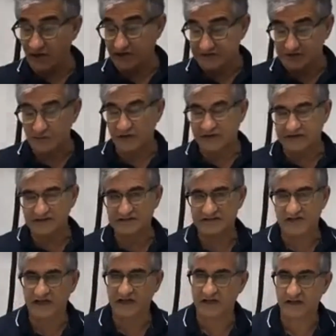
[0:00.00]
I did one
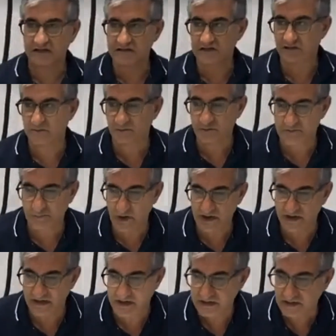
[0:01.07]
yesterday. A gentleman was
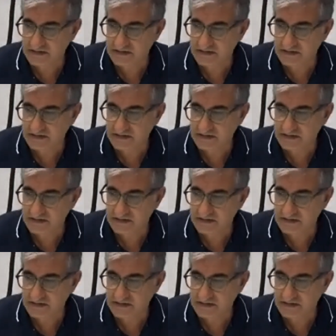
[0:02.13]
buying a